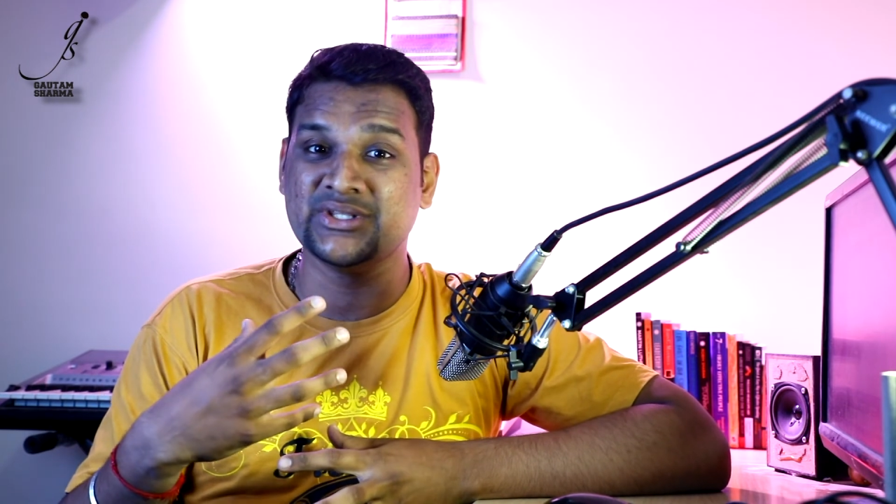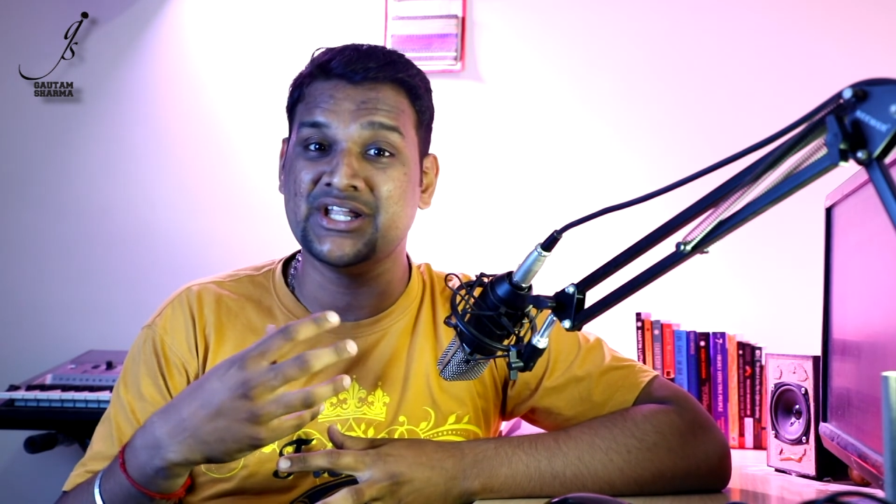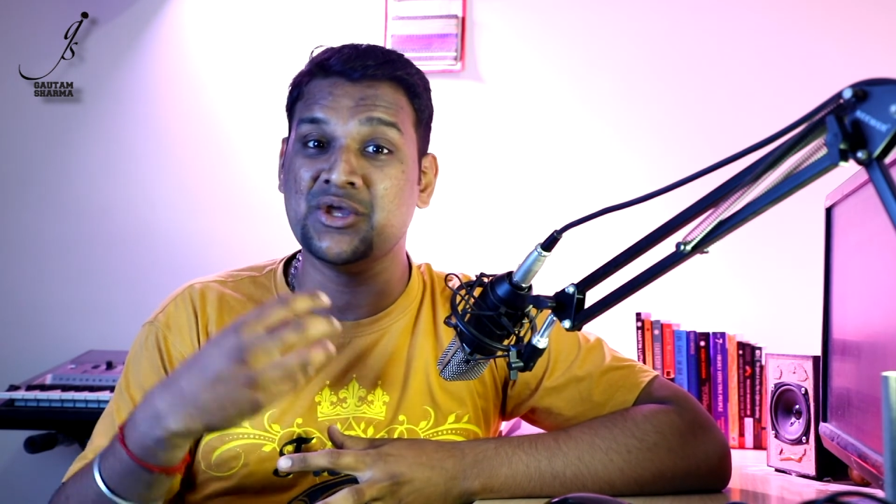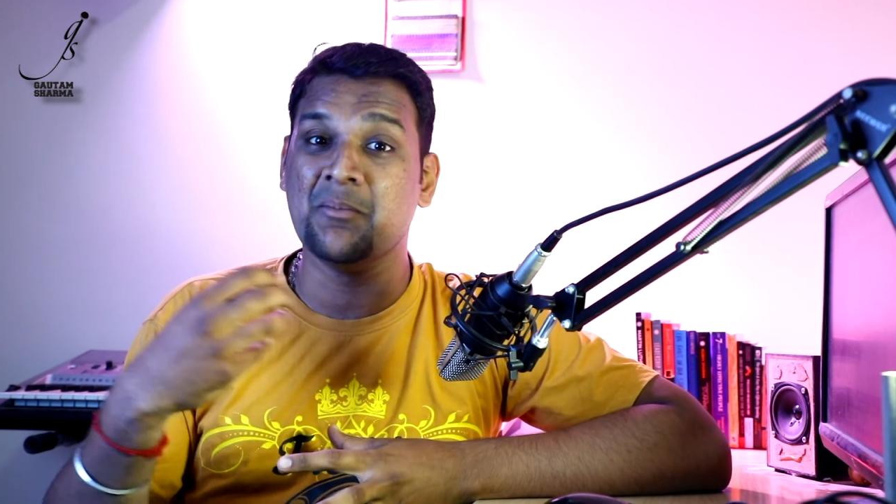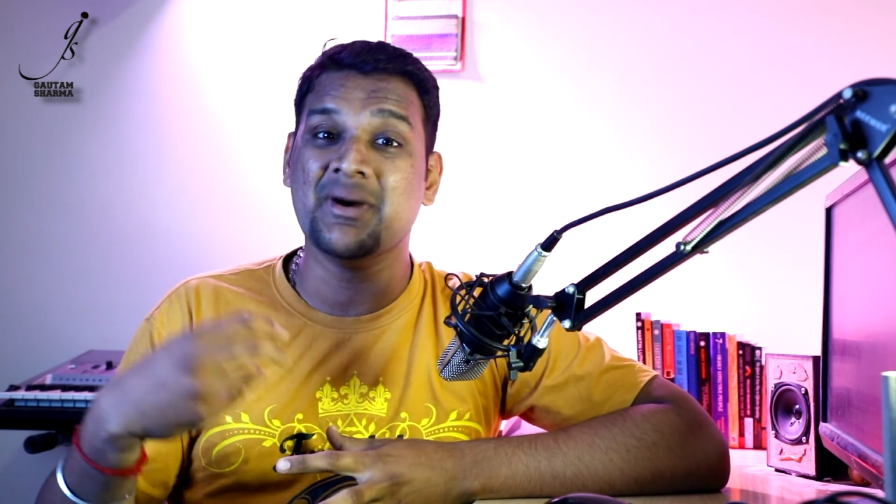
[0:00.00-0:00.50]

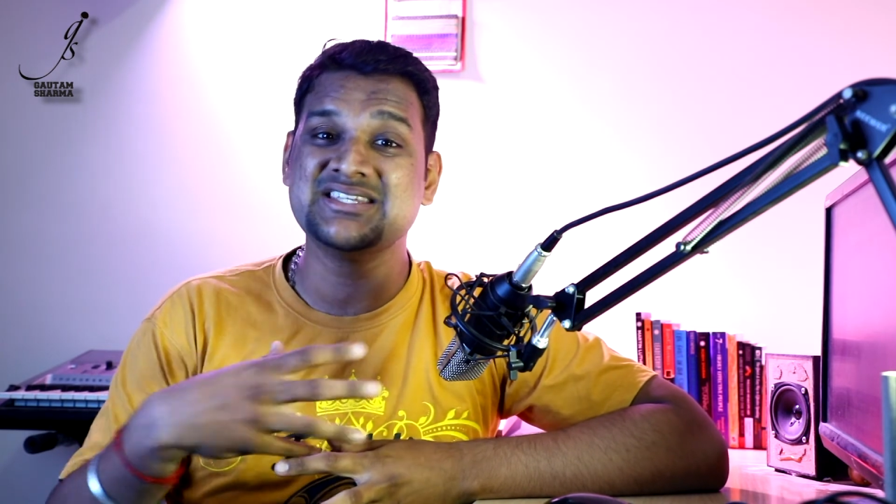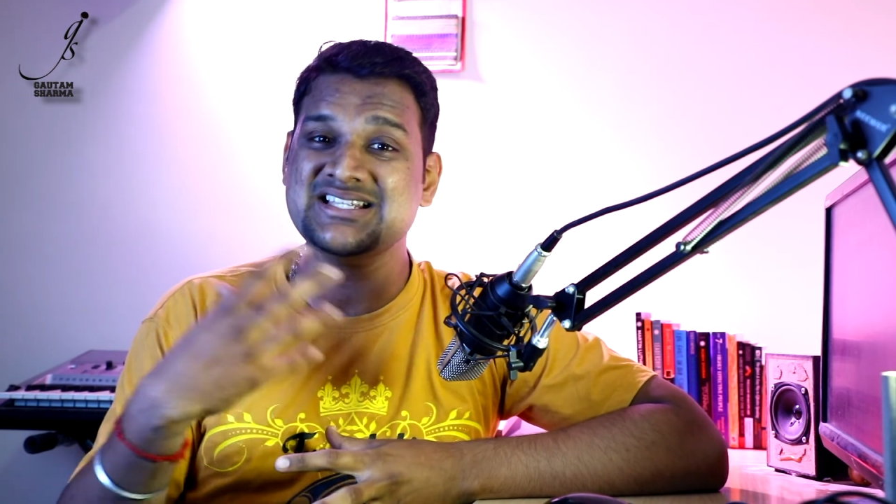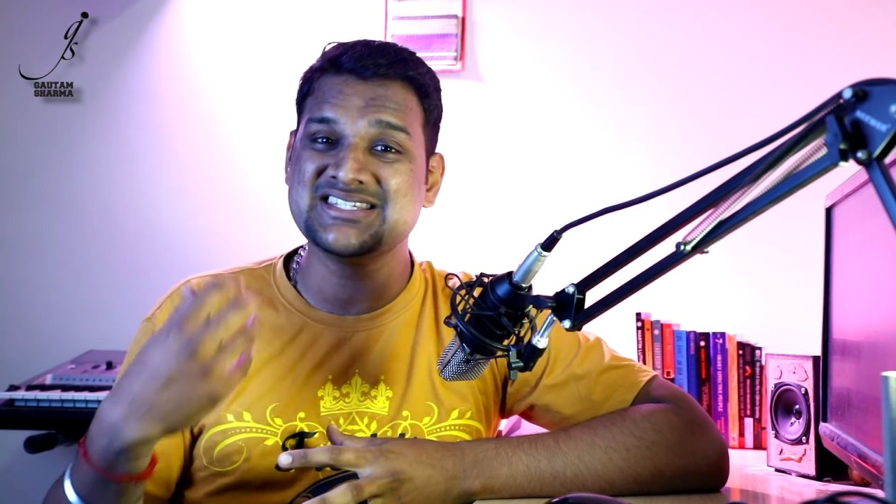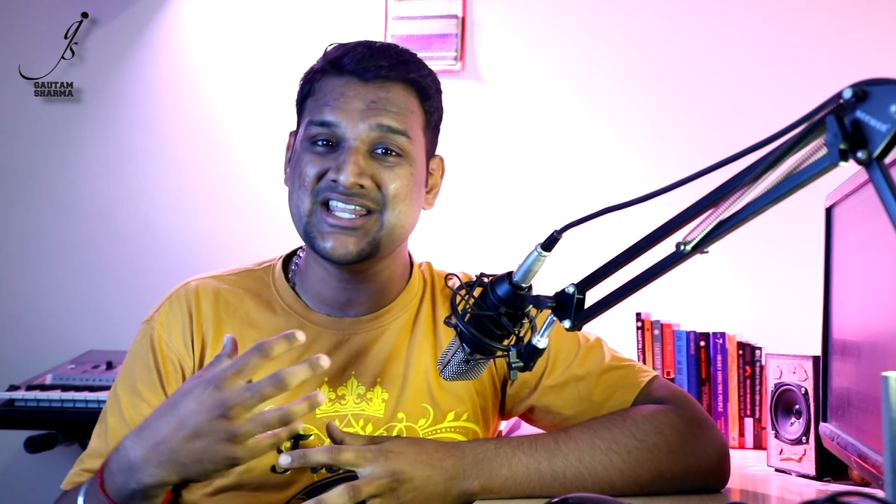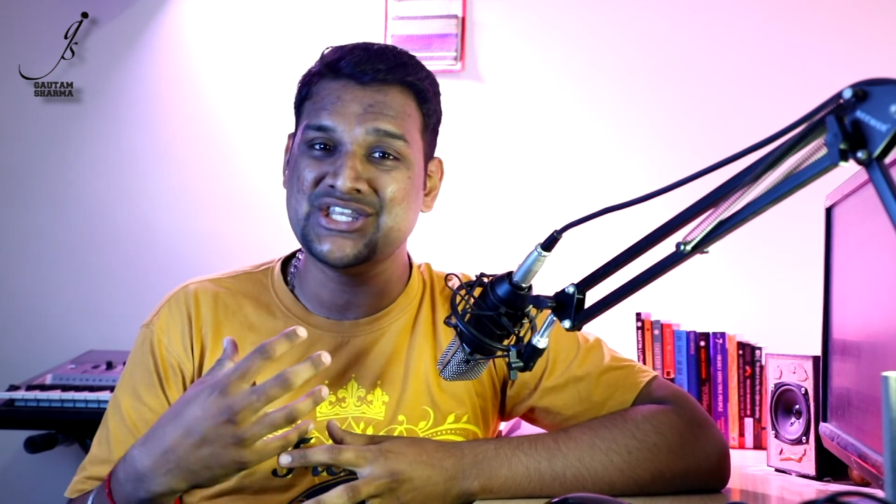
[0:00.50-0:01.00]
that your
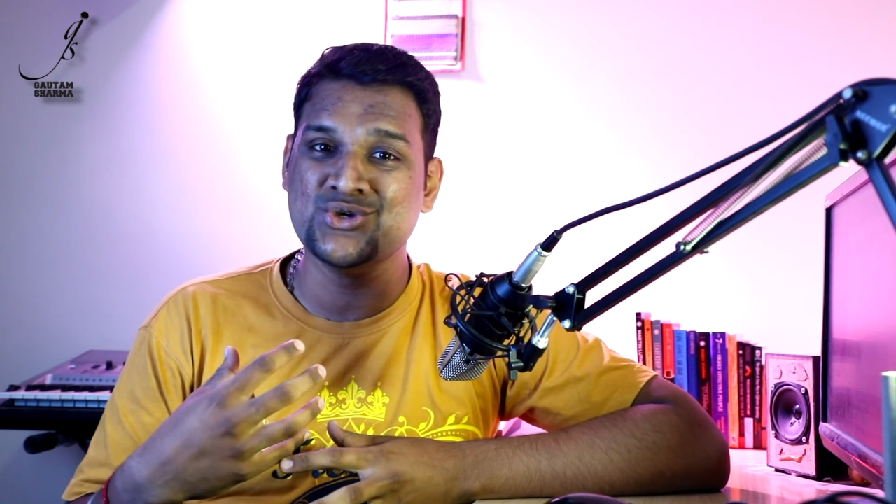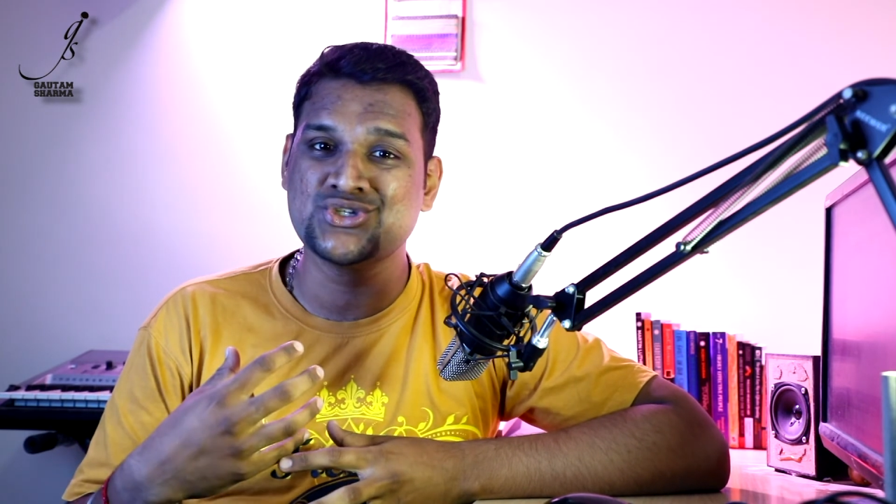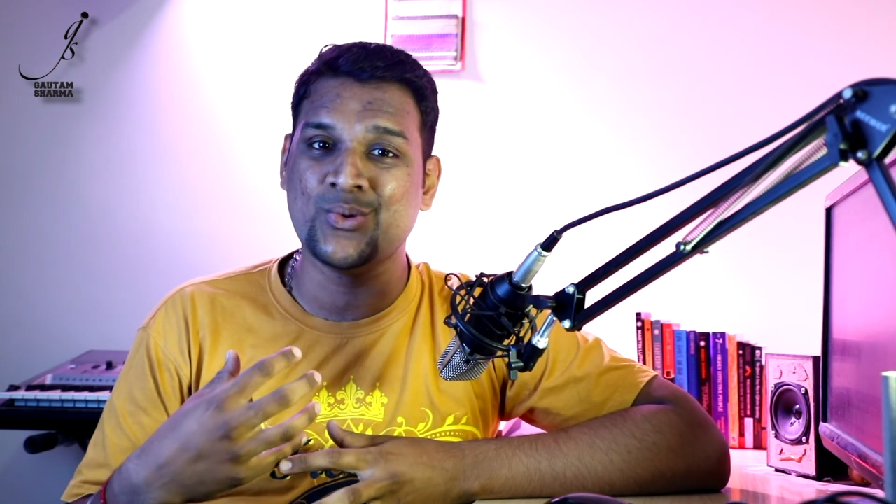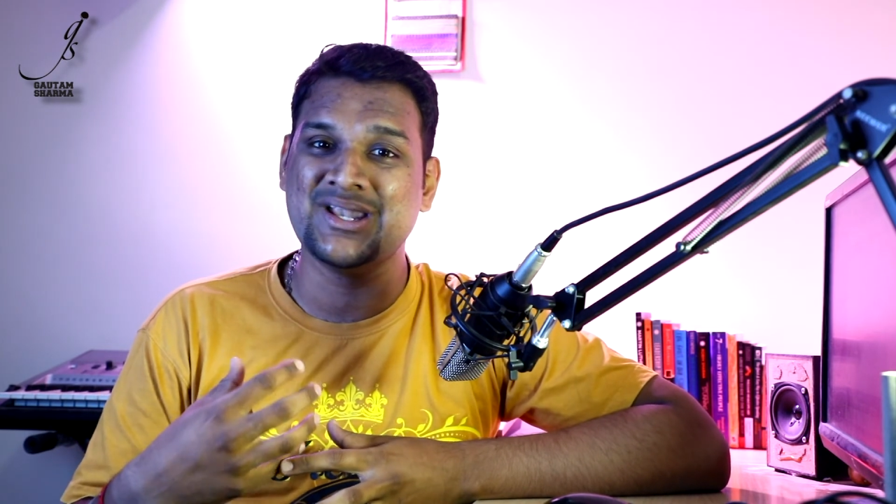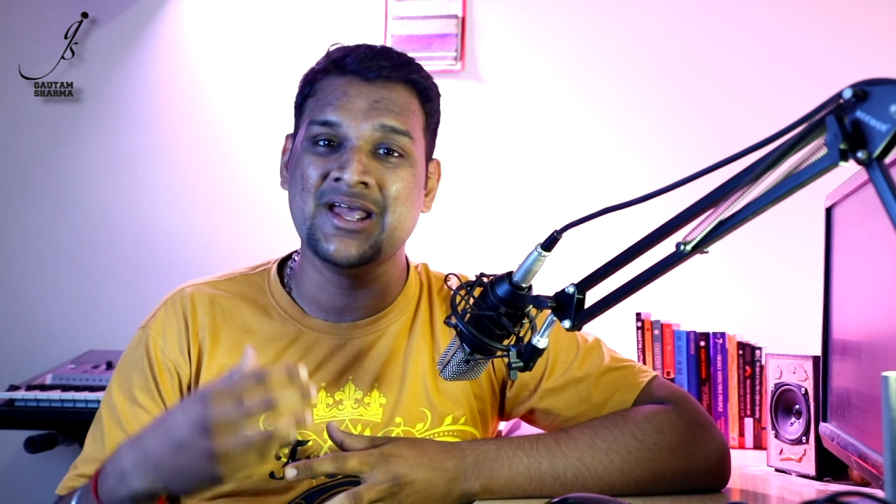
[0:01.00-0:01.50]
muscles get
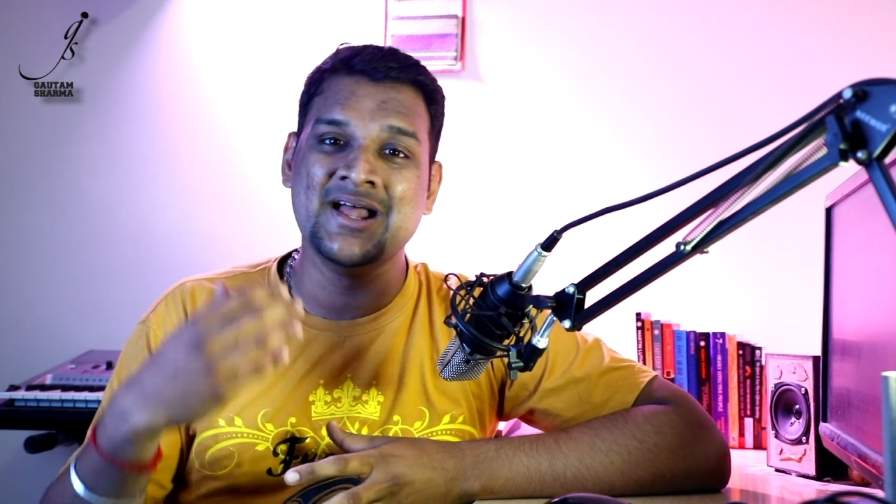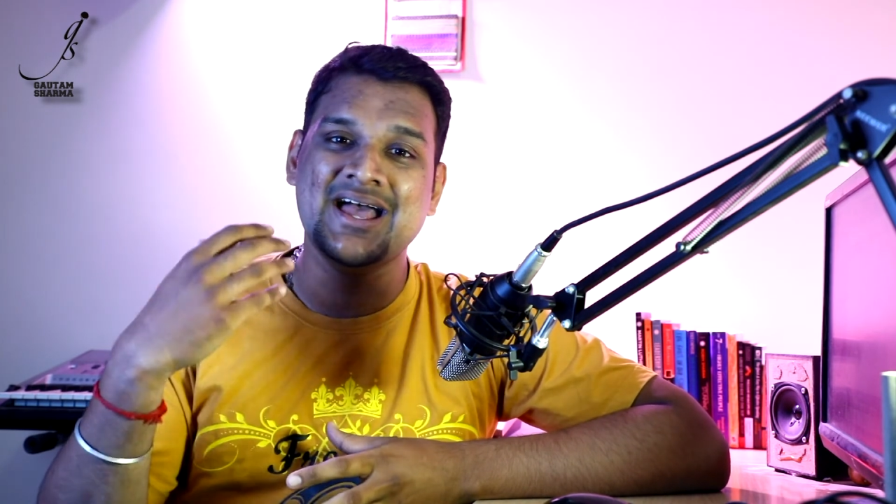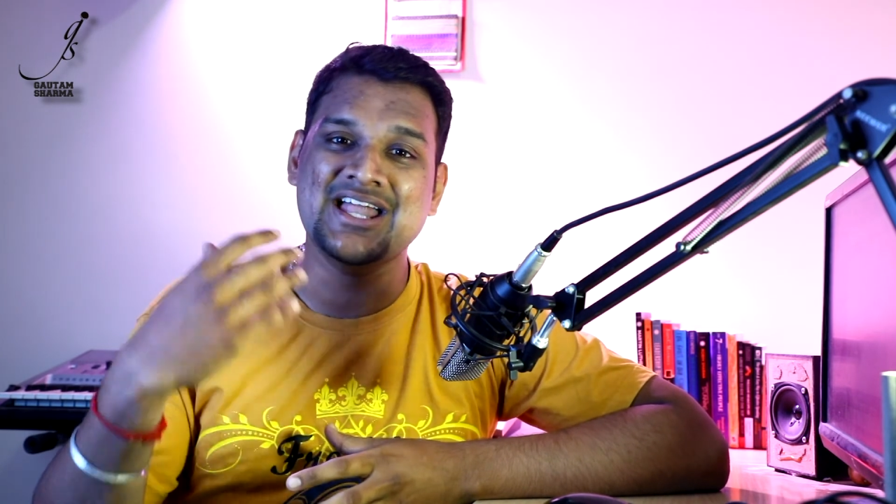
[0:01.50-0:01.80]
used to it